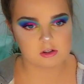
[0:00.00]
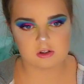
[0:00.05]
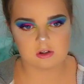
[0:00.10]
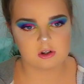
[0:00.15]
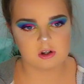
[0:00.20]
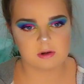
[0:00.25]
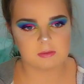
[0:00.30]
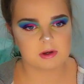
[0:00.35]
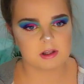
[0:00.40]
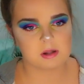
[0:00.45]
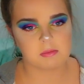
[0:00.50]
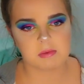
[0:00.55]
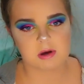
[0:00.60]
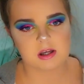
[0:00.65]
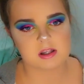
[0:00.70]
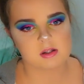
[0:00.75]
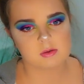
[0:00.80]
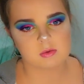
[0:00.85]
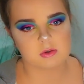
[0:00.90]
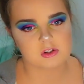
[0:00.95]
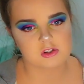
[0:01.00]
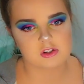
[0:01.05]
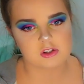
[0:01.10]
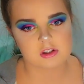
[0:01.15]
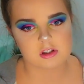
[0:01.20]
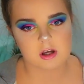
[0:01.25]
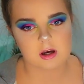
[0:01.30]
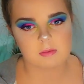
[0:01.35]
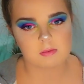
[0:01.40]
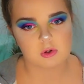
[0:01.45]
Sorry about the bad
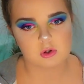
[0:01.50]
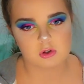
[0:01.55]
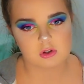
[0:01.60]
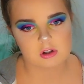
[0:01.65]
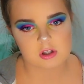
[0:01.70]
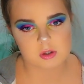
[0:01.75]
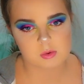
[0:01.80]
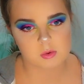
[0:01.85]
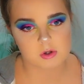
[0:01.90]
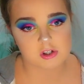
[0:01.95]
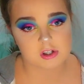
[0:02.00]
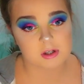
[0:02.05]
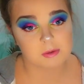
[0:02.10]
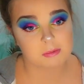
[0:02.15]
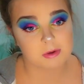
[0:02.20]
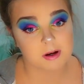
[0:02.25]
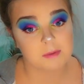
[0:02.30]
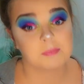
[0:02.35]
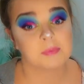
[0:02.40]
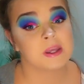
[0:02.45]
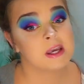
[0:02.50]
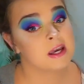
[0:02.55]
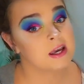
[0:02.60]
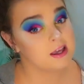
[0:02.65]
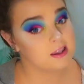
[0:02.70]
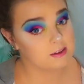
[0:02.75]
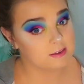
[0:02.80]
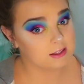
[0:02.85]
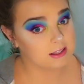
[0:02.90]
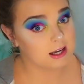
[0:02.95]
swatches, I'm not good at swatching, but
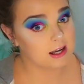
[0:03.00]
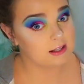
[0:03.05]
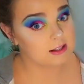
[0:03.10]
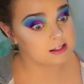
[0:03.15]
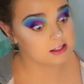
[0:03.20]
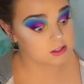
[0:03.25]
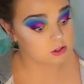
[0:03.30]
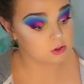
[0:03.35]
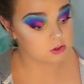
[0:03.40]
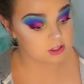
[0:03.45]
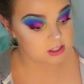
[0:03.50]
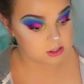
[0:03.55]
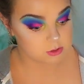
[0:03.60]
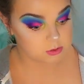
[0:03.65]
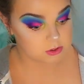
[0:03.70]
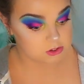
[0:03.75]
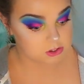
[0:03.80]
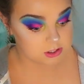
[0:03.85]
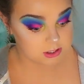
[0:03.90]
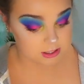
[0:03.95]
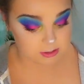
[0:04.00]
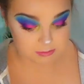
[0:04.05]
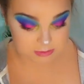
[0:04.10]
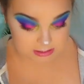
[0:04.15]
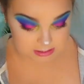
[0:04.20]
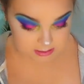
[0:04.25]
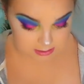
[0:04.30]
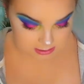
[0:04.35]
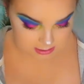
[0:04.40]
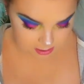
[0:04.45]
the colours are good at swatching, let
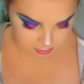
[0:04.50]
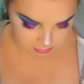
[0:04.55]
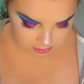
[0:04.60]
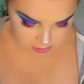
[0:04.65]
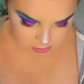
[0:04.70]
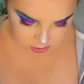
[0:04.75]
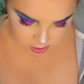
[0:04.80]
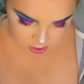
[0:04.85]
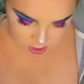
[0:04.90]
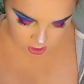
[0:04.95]
me tell you that much.